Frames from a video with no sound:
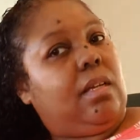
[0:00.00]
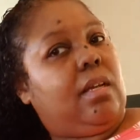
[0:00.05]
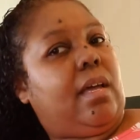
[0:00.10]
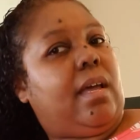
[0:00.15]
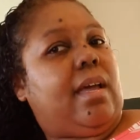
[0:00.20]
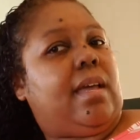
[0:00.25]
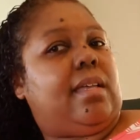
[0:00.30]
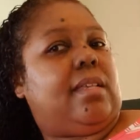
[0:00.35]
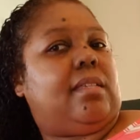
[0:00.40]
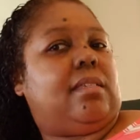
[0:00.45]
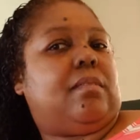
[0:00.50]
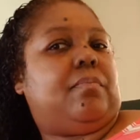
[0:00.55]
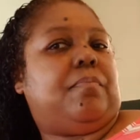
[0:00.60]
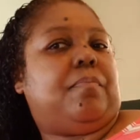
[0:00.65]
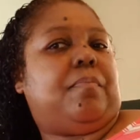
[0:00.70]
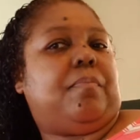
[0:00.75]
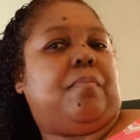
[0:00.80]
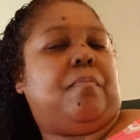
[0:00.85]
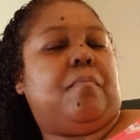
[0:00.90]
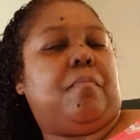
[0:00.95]
as
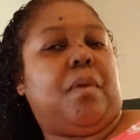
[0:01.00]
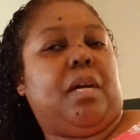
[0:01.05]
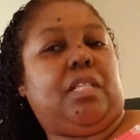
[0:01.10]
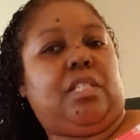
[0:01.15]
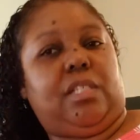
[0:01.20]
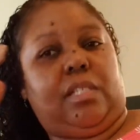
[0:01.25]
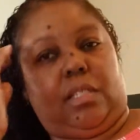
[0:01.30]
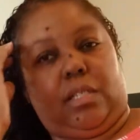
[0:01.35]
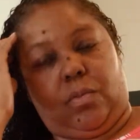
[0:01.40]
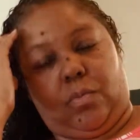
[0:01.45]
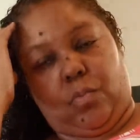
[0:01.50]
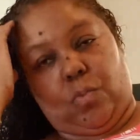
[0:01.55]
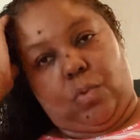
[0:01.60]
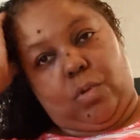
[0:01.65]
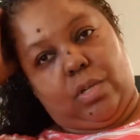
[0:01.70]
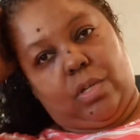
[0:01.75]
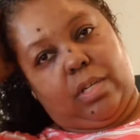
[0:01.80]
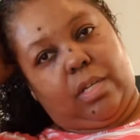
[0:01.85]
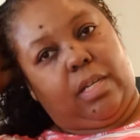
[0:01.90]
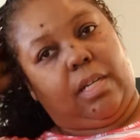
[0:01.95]
much as it
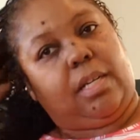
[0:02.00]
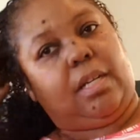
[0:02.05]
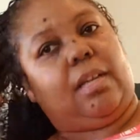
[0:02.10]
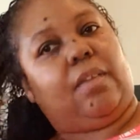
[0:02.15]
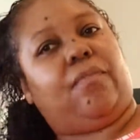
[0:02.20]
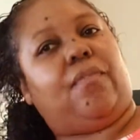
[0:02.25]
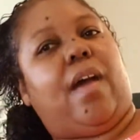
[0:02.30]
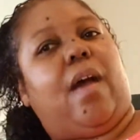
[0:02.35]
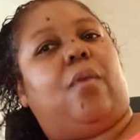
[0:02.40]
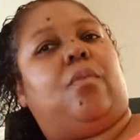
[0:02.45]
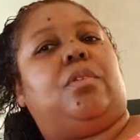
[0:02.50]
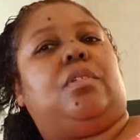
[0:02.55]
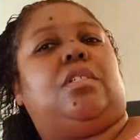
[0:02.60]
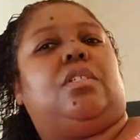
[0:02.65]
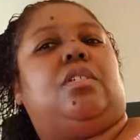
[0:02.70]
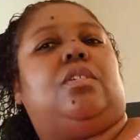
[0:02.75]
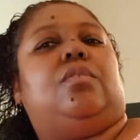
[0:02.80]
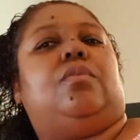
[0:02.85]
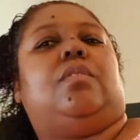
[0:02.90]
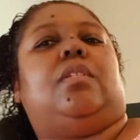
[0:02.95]
would if I was
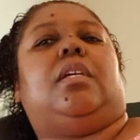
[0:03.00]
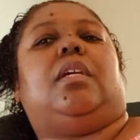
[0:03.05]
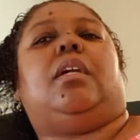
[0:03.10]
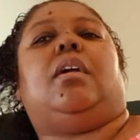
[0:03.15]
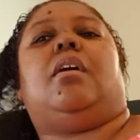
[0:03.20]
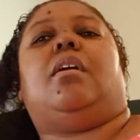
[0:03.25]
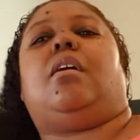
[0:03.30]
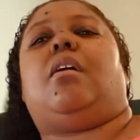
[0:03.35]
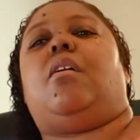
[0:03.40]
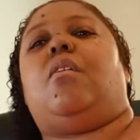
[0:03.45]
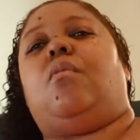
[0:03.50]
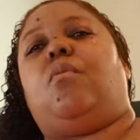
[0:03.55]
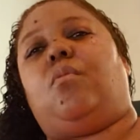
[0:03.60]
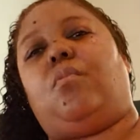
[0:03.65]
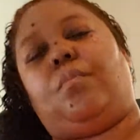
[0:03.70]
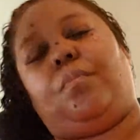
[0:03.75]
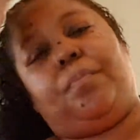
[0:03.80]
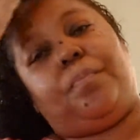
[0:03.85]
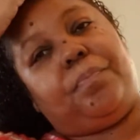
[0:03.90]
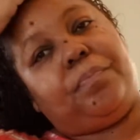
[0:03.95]
using a comb.